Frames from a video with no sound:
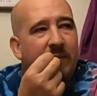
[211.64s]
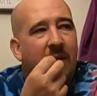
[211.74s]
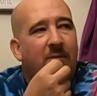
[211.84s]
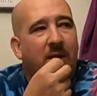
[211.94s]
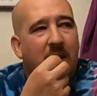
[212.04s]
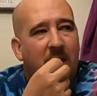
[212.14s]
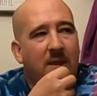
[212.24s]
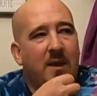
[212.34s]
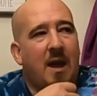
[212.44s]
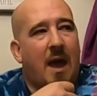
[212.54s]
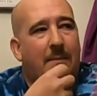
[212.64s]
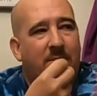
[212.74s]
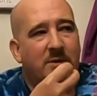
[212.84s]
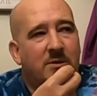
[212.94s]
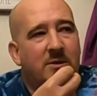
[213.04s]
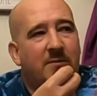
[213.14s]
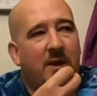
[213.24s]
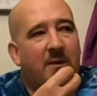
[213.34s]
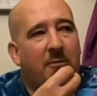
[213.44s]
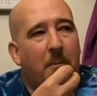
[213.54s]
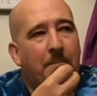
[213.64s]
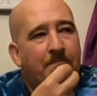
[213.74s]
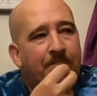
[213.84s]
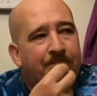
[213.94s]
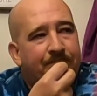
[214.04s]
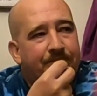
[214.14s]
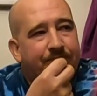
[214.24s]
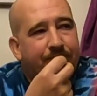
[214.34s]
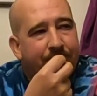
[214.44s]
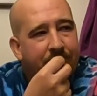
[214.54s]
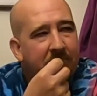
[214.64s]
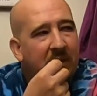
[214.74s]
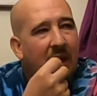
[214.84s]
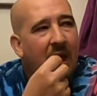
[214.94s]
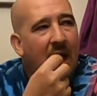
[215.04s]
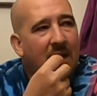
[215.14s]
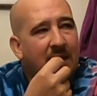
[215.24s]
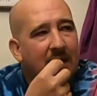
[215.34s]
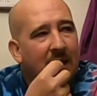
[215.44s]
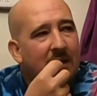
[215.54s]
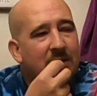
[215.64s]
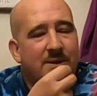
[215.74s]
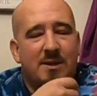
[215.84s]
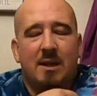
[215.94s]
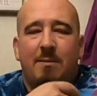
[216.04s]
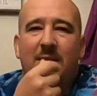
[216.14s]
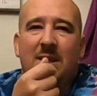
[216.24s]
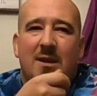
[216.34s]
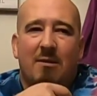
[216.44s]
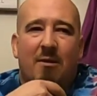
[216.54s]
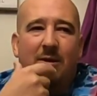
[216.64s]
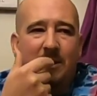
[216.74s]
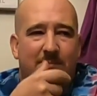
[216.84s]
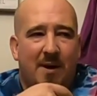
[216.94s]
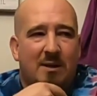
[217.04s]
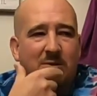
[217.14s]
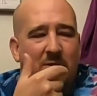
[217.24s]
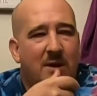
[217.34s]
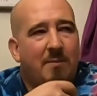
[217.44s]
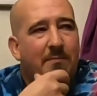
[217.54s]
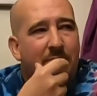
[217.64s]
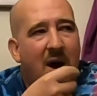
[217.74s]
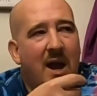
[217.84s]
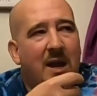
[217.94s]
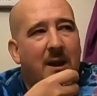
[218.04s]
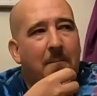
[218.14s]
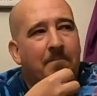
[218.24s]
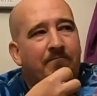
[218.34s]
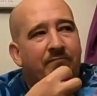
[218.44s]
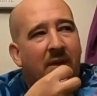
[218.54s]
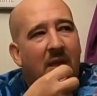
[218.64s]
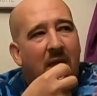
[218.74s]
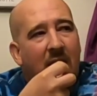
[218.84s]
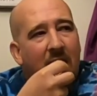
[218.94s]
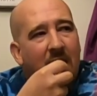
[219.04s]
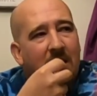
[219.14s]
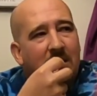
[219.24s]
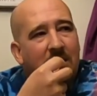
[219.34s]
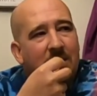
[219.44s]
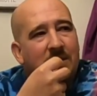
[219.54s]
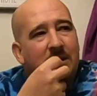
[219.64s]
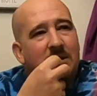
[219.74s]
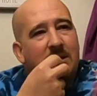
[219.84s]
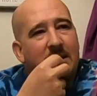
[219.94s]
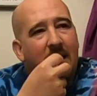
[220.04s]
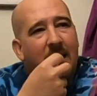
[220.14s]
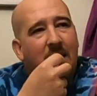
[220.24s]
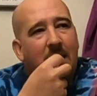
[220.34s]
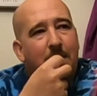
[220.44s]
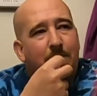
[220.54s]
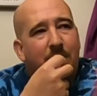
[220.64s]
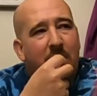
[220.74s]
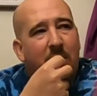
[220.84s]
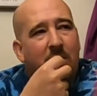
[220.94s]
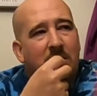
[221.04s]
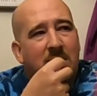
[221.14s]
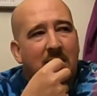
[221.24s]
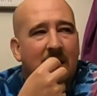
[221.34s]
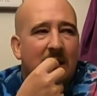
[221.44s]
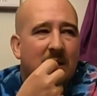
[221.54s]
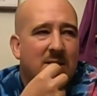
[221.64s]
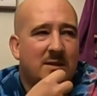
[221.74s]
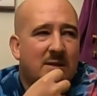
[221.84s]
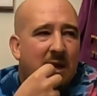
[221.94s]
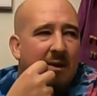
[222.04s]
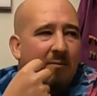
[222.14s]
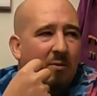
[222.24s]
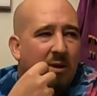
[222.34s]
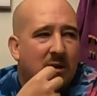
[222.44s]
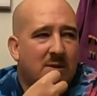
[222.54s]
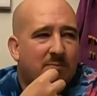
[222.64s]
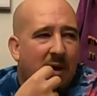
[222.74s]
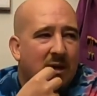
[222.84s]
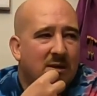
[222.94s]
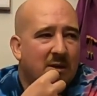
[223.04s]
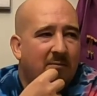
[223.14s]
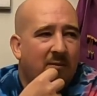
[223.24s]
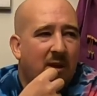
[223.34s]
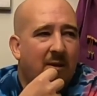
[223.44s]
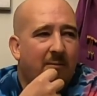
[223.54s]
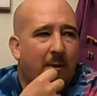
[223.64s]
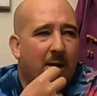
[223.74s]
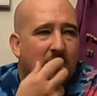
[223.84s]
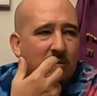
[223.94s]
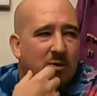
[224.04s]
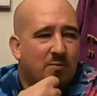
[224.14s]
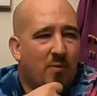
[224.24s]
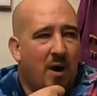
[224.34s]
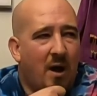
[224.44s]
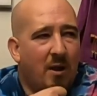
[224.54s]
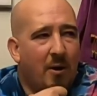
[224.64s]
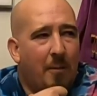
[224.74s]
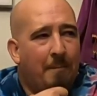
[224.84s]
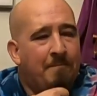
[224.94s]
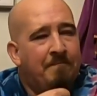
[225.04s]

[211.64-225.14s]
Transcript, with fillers: definitely getting the apple juice flavor and then like the cinnamon, the allspice are combining into this slightly bitter, slightly savory, spicy flavor as you swallow.